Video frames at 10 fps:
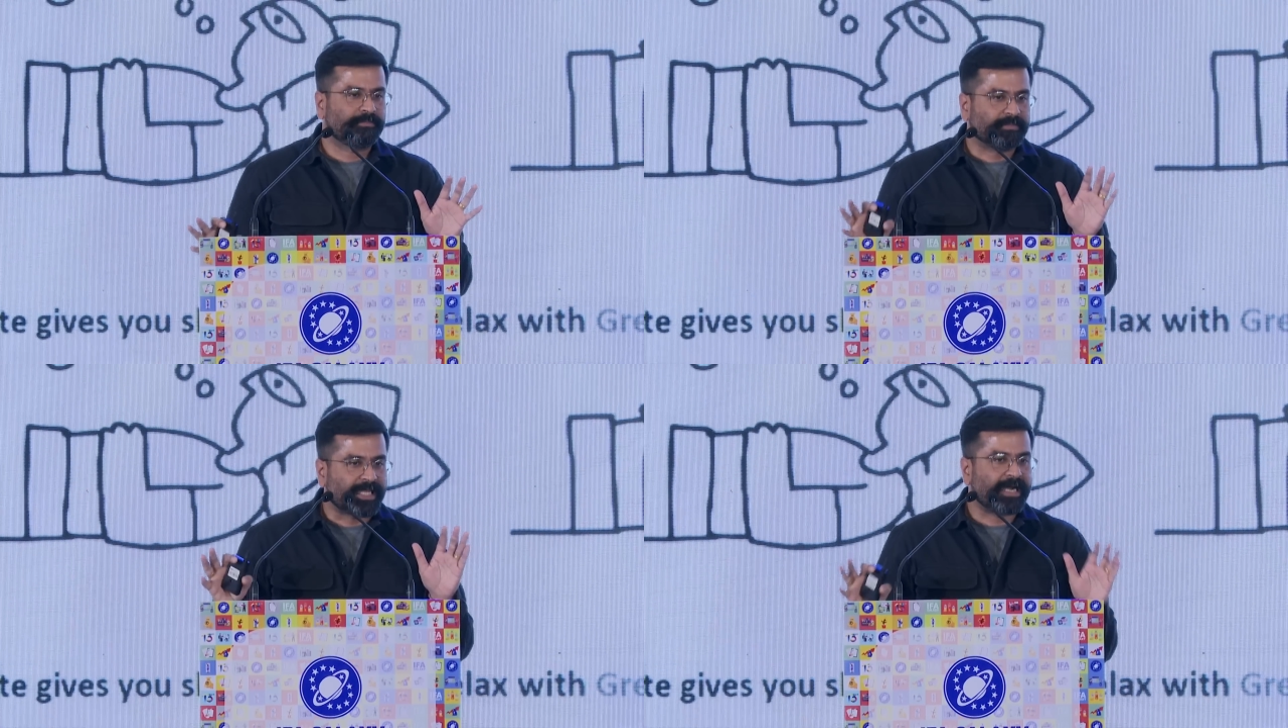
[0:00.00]

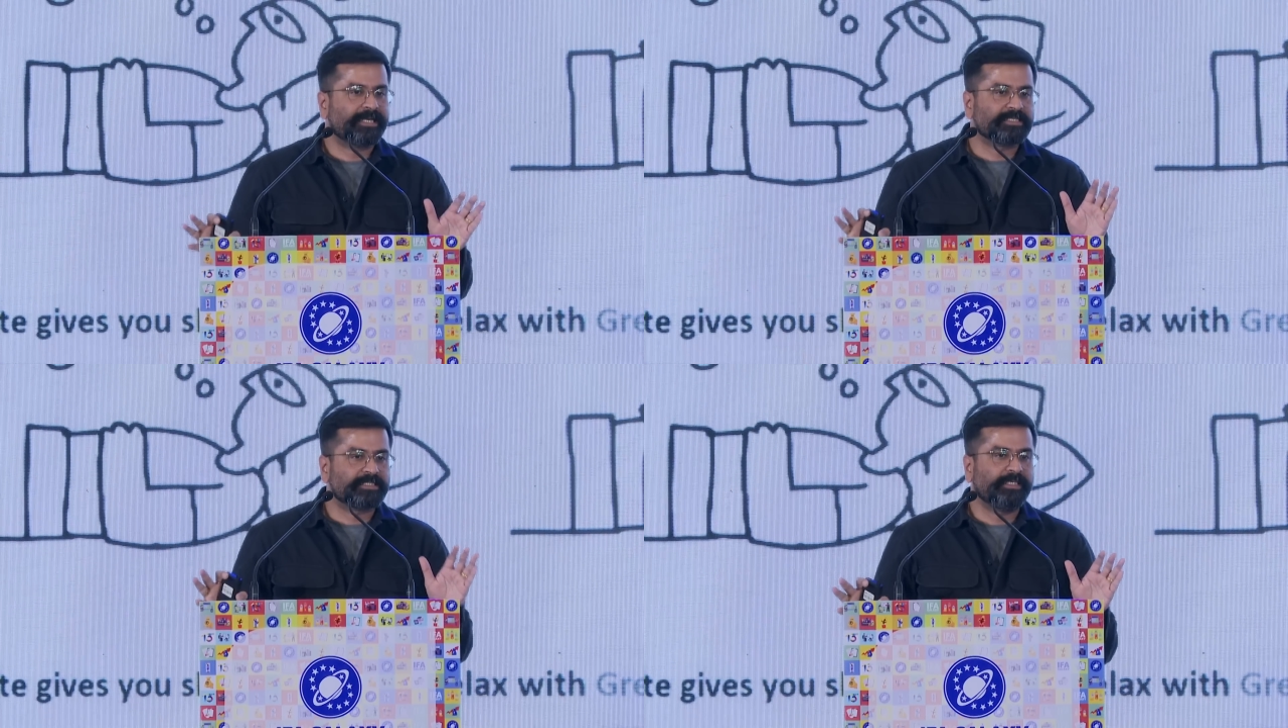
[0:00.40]
That
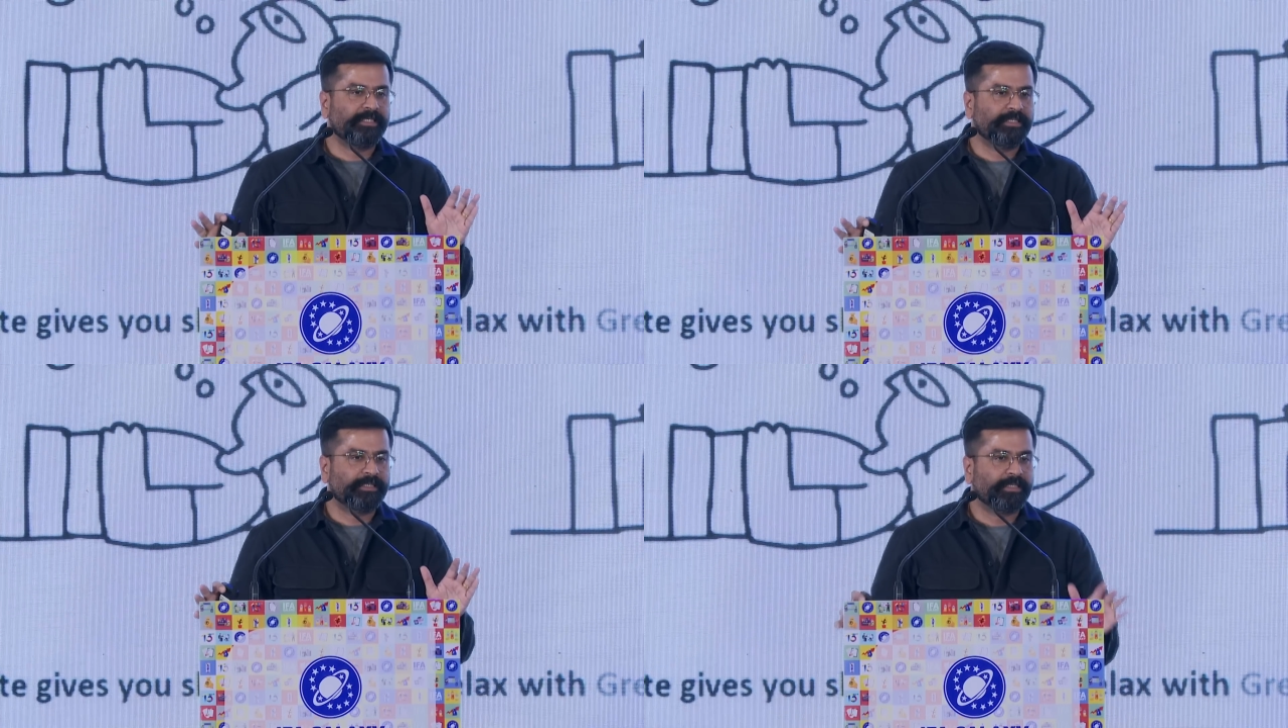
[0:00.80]
is
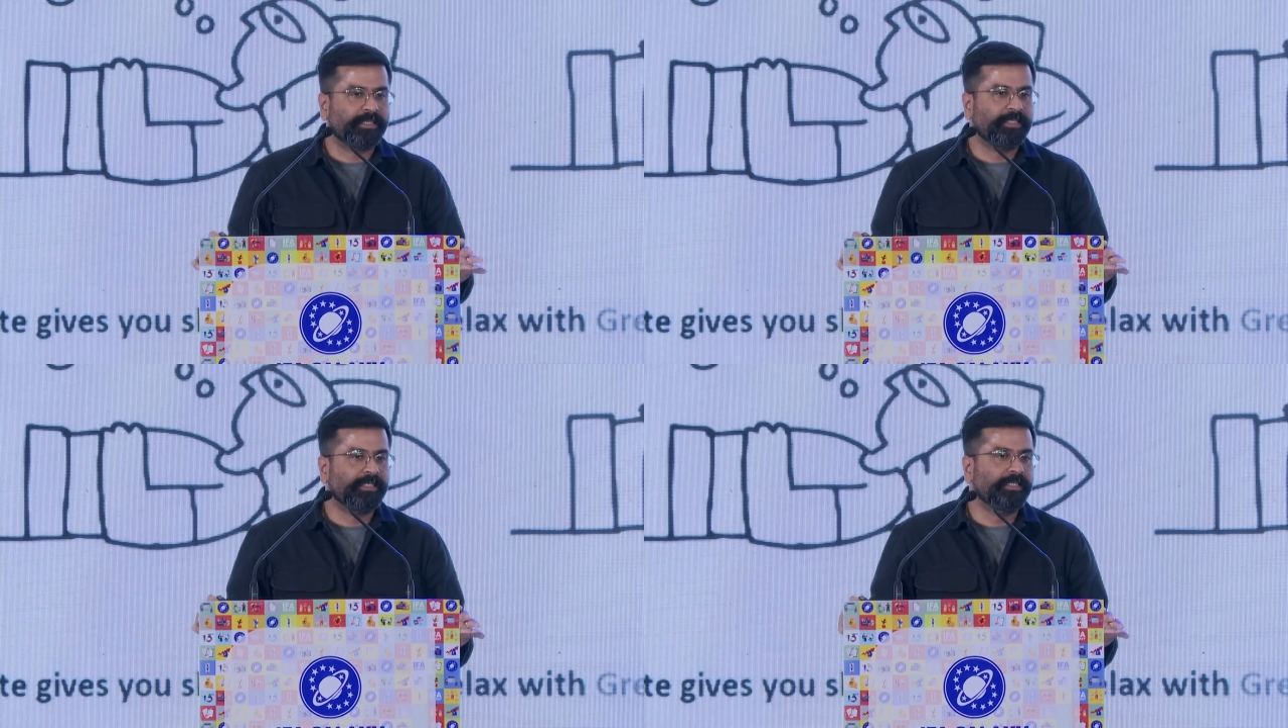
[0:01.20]
the
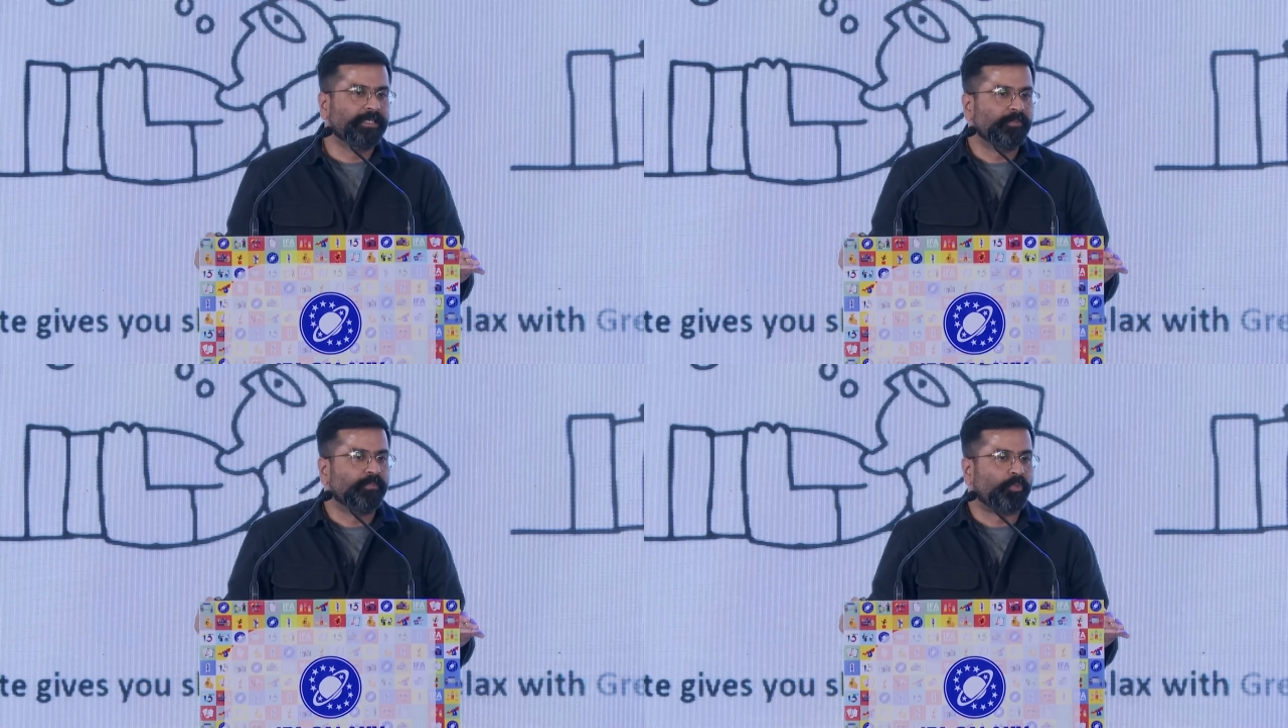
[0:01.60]

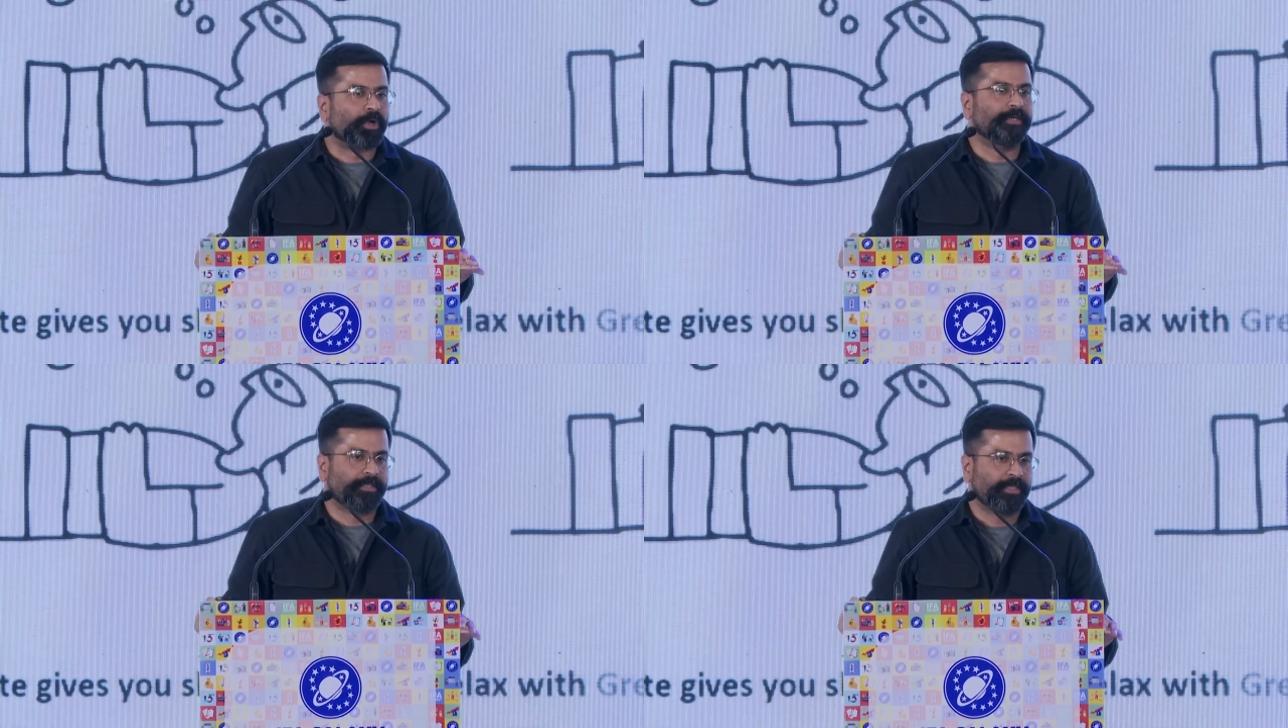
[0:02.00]
key
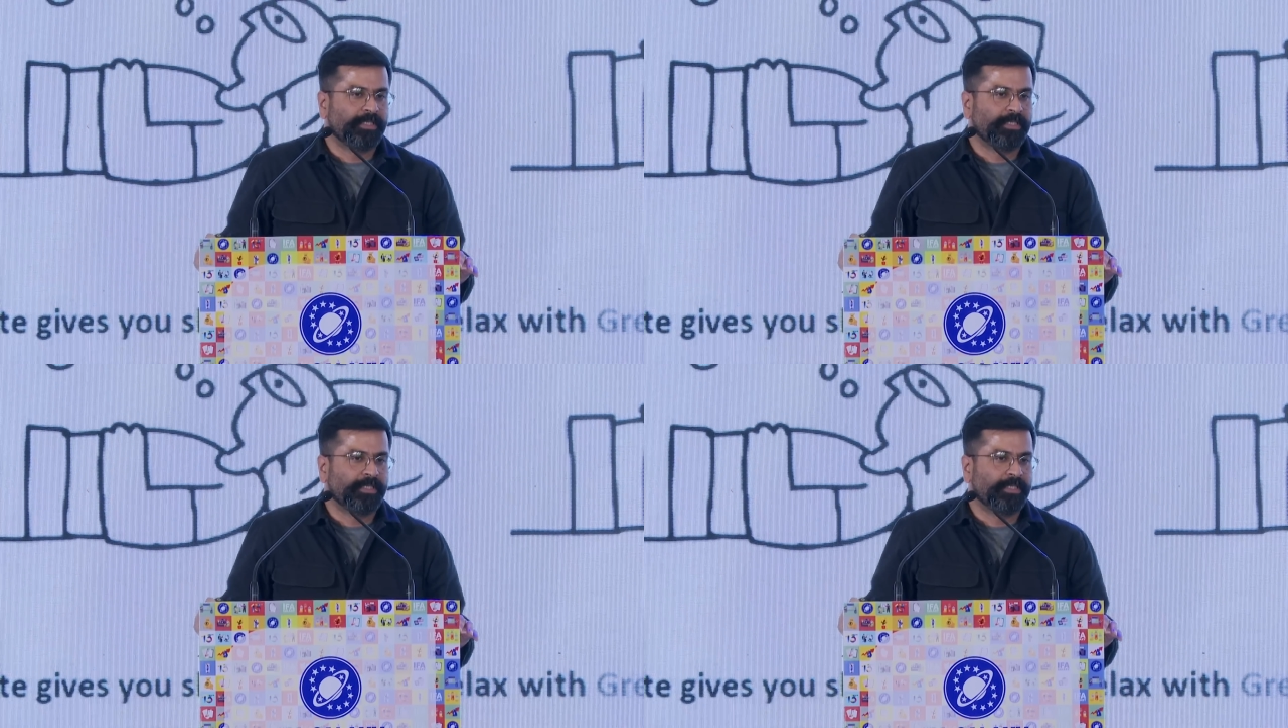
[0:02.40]
point.